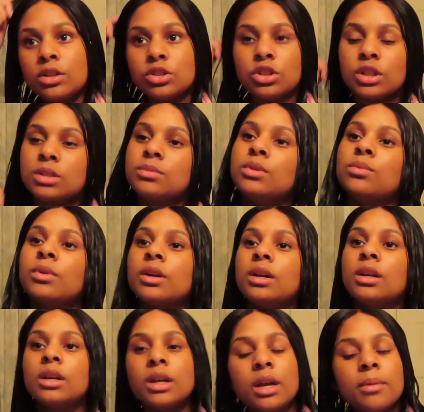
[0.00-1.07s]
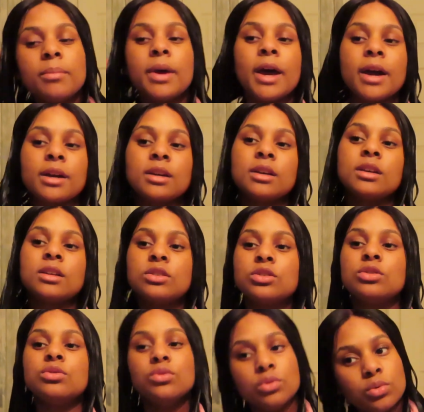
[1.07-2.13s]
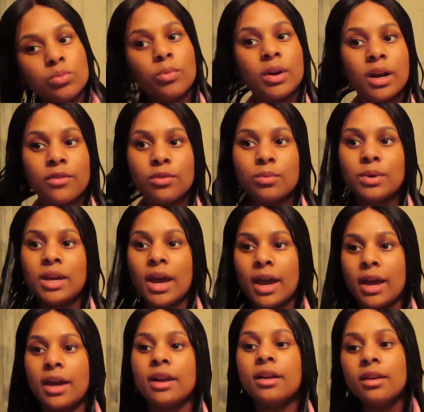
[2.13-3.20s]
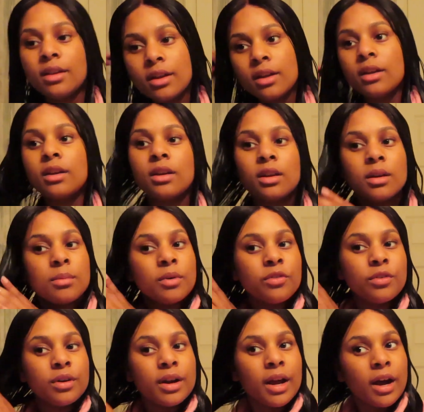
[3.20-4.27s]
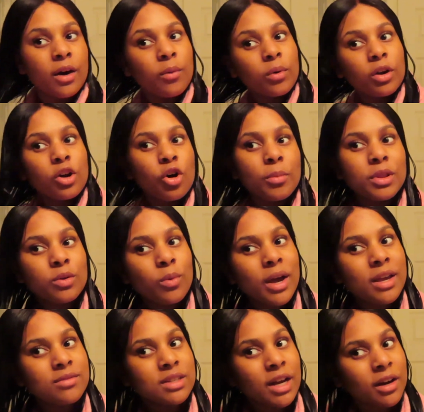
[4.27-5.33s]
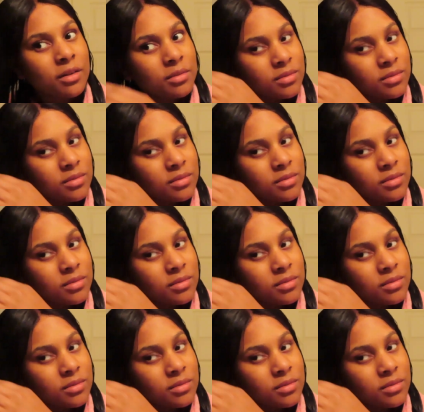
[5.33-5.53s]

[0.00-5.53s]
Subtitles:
Trust me, we're gonna get back to whatever we had. For now, we're combing the waves out